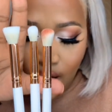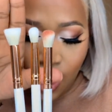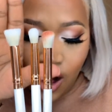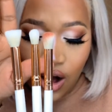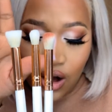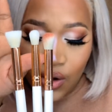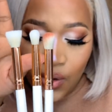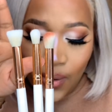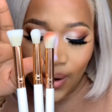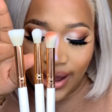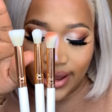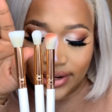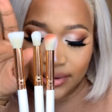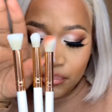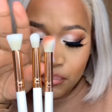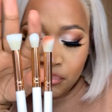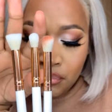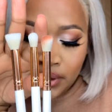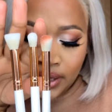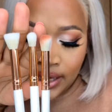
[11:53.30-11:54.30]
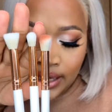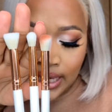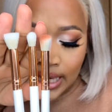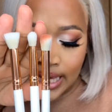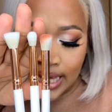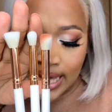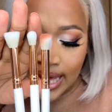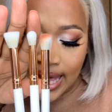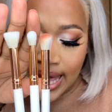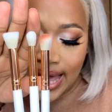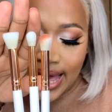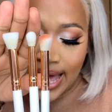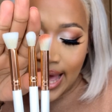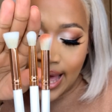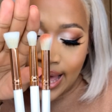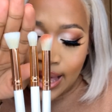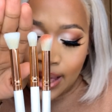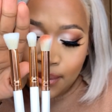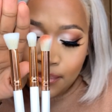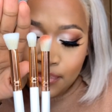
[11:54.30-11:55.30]
are quite big.
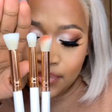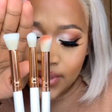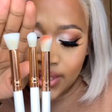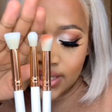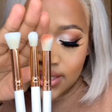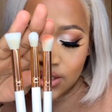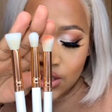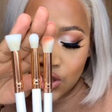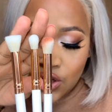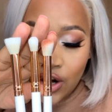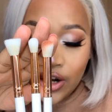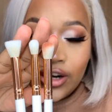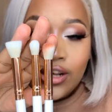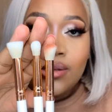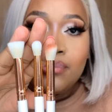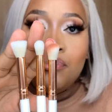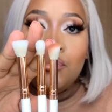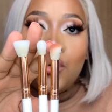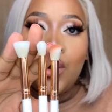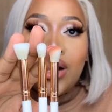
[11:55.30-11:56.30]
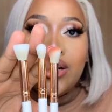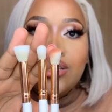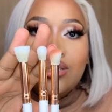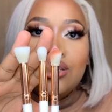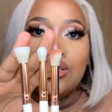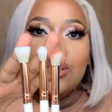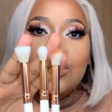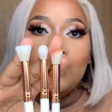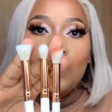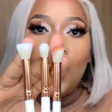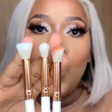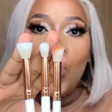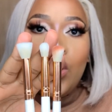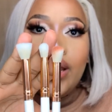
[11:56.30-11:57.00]
and um, there's not a brush small